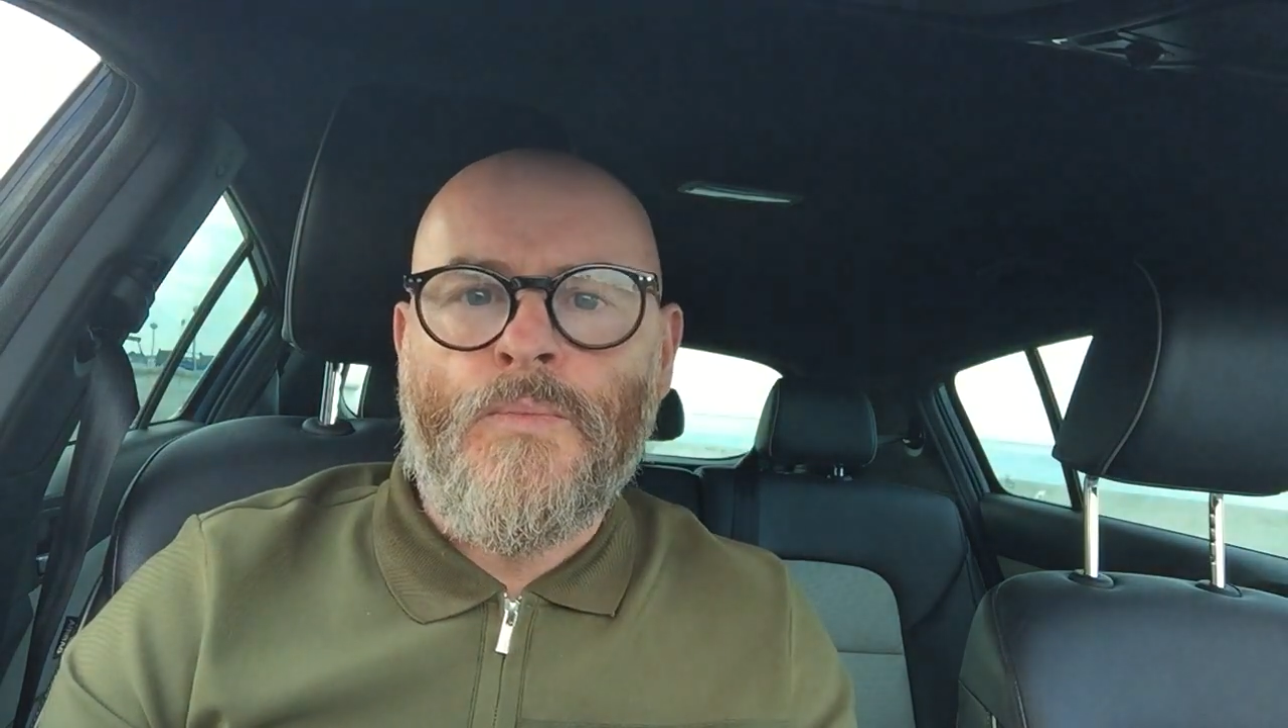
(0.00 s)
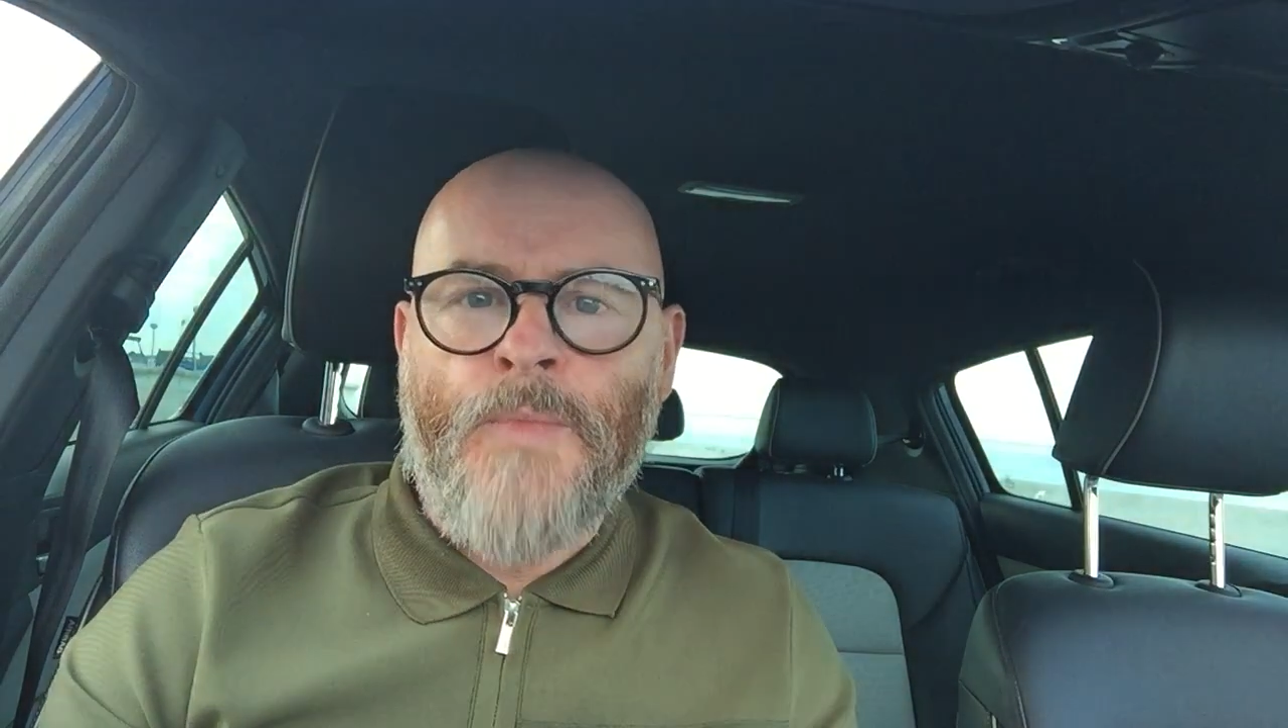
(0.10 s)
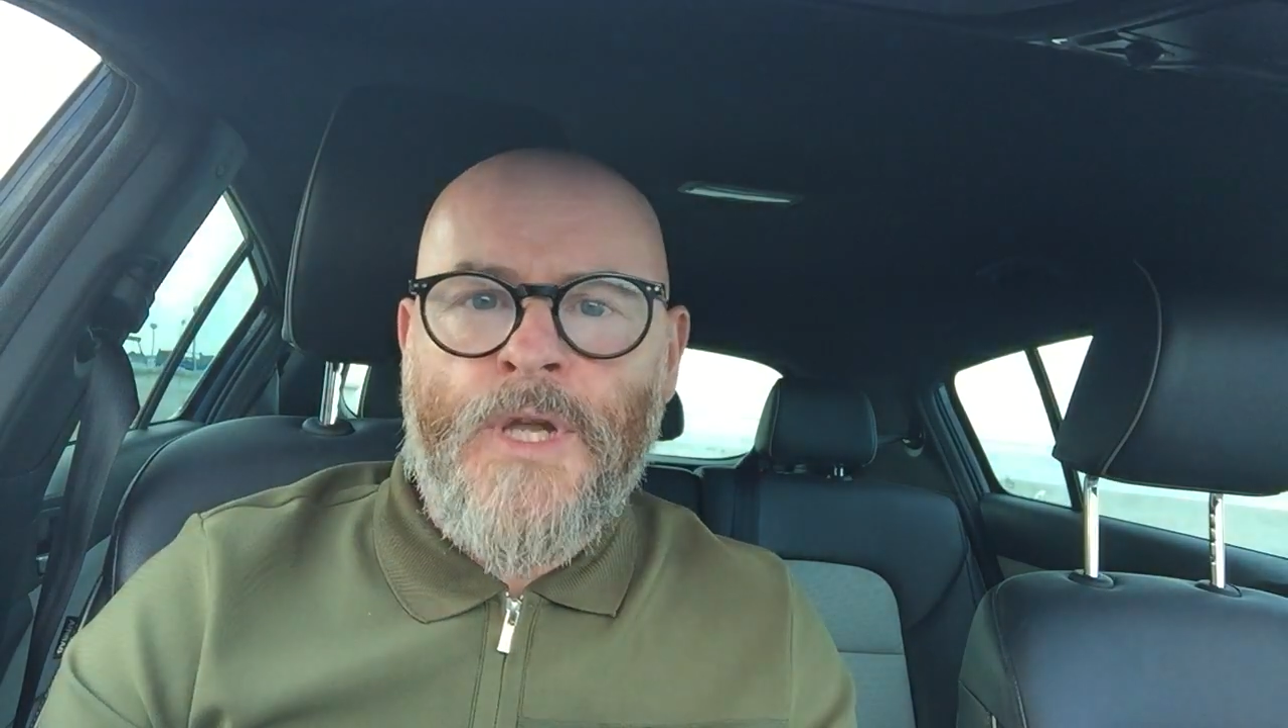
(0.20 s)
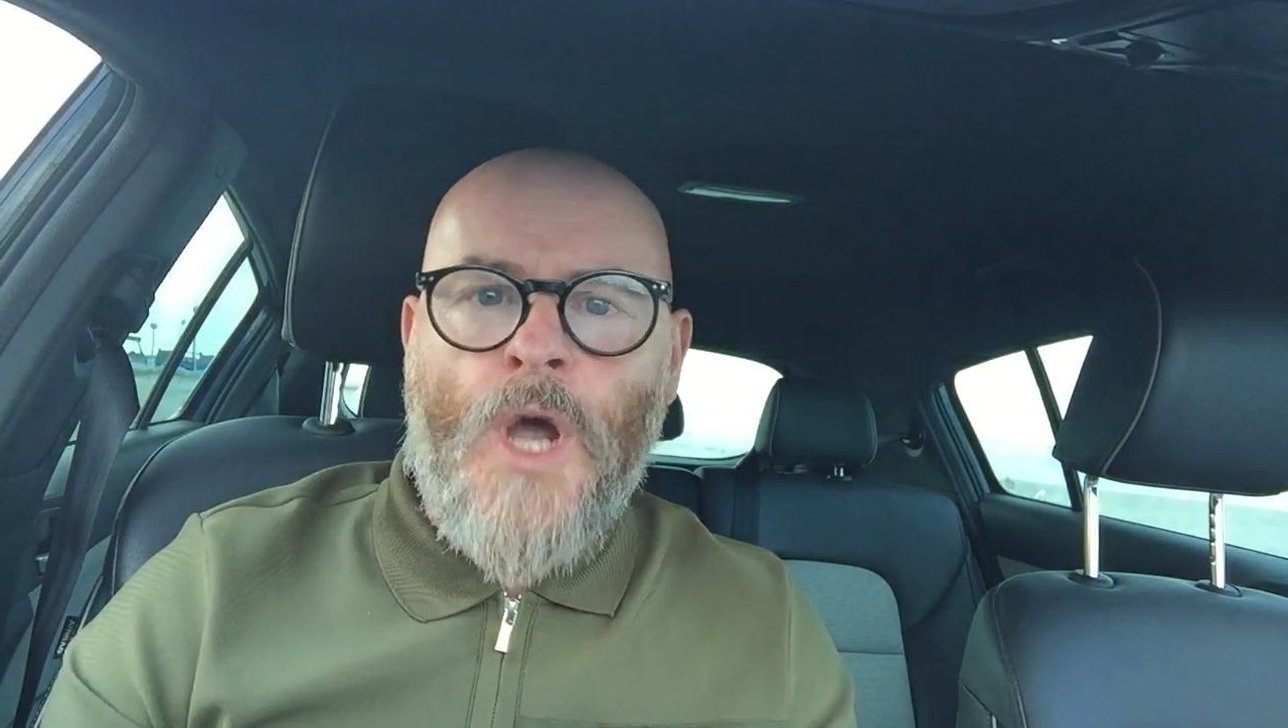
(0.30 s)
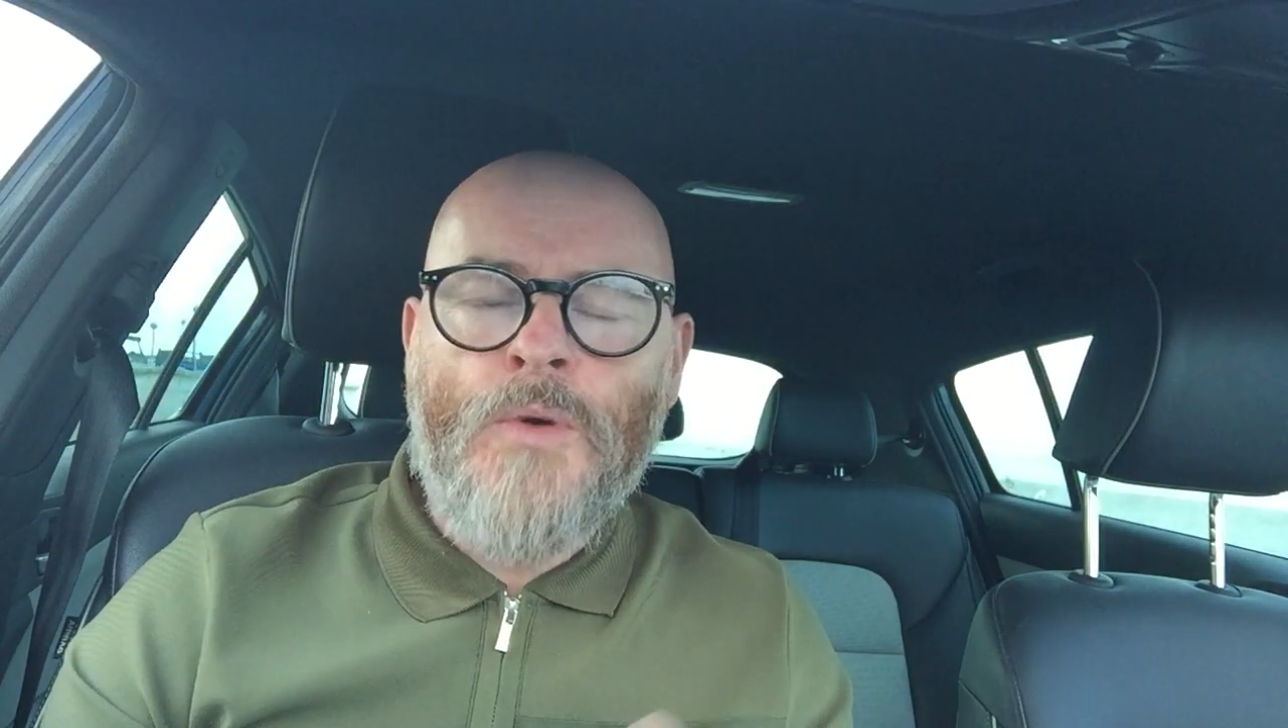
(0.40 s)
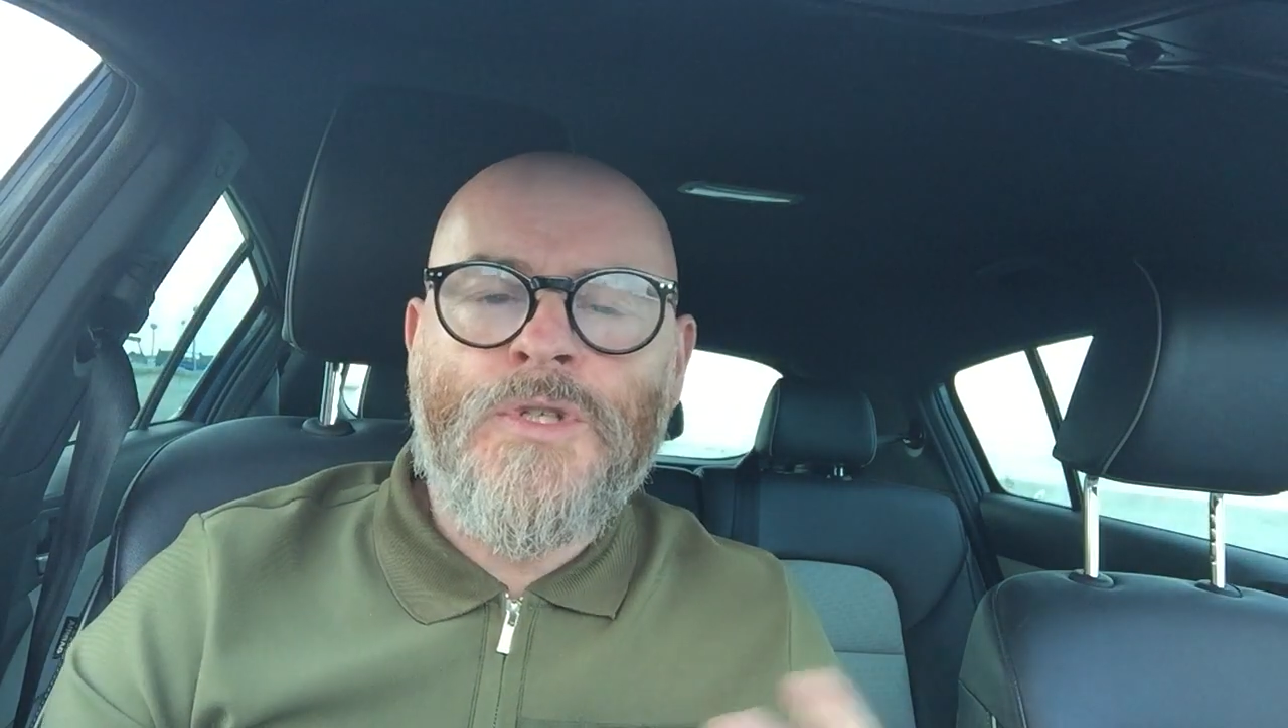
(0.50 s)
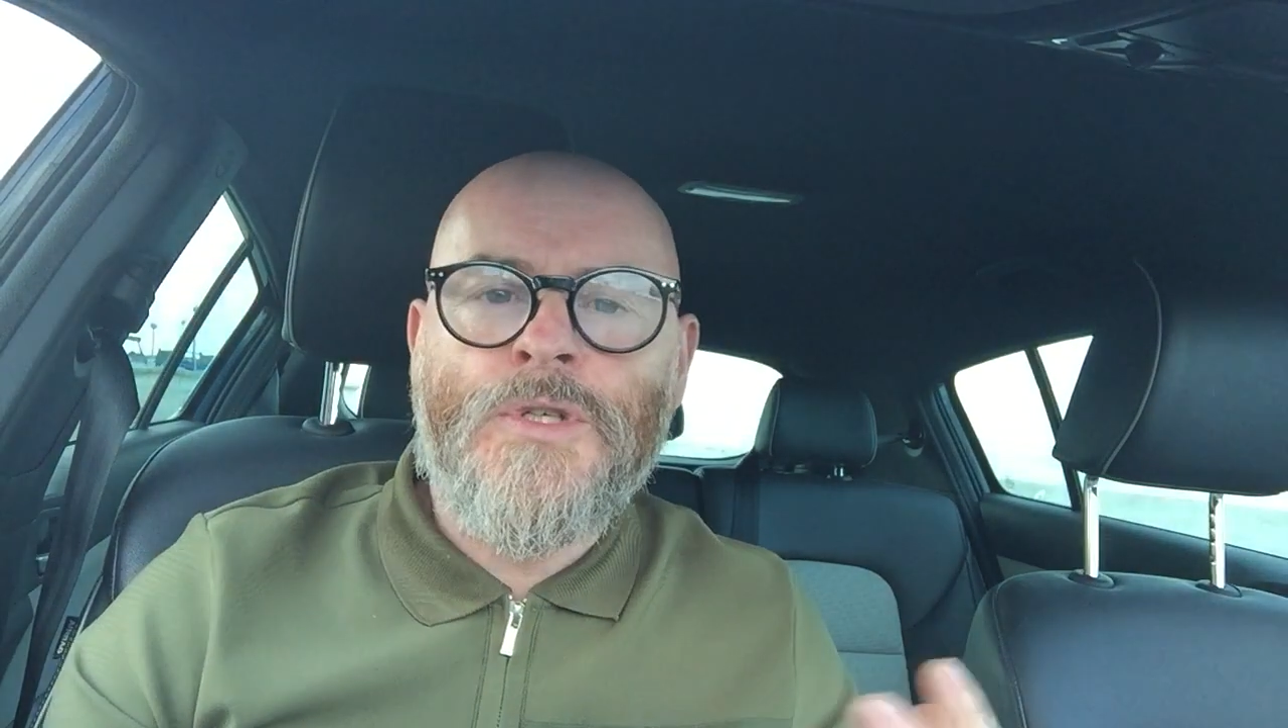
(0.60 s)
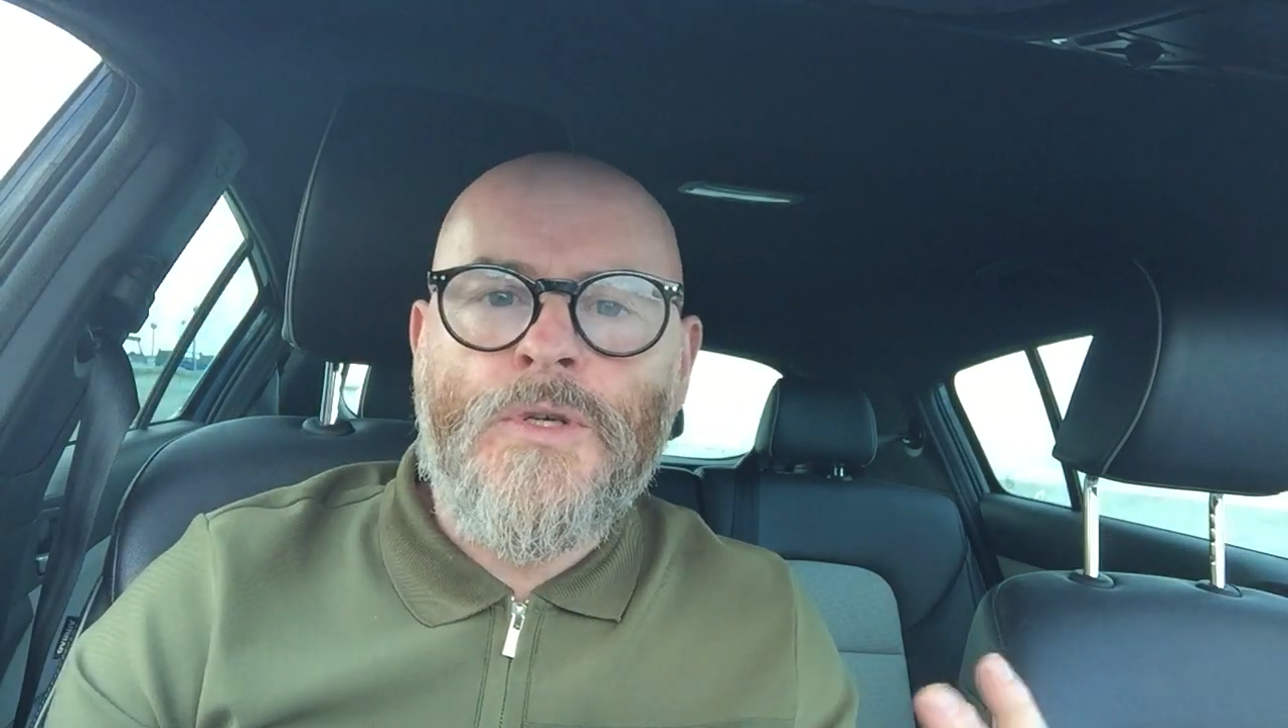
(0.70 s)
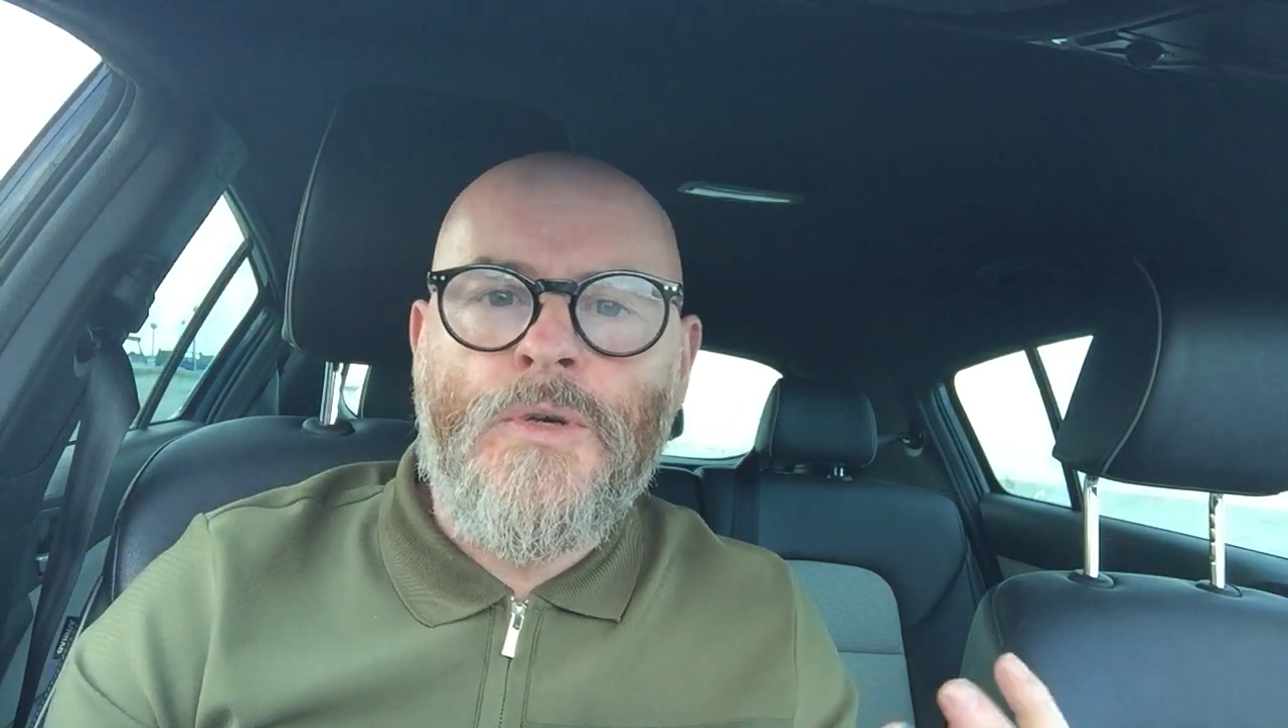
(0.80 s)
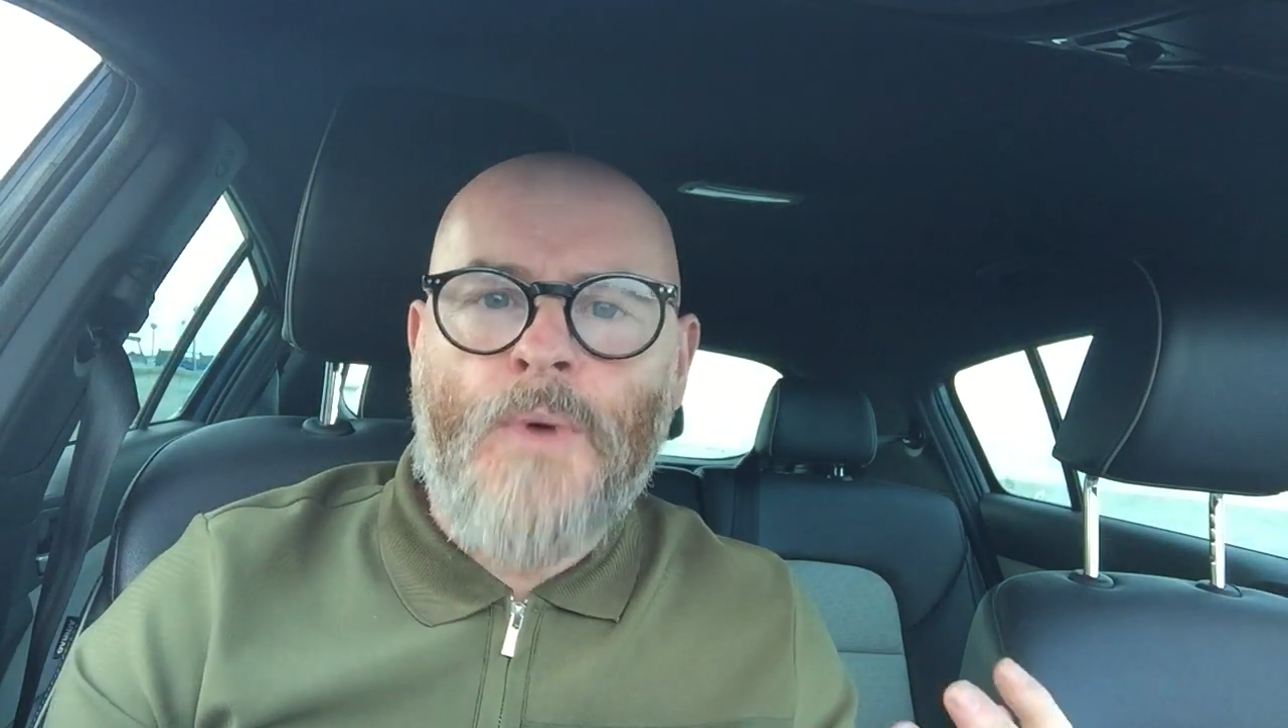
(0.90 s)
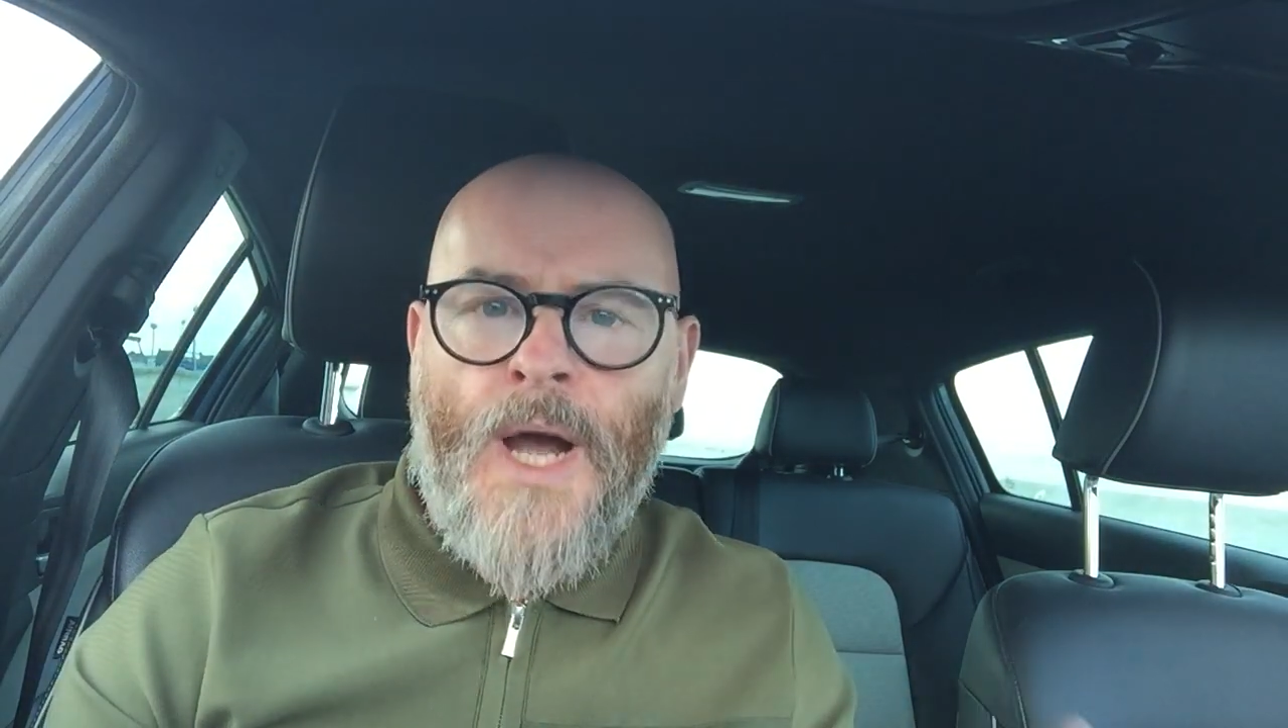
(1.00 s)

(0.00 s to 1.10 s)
We go to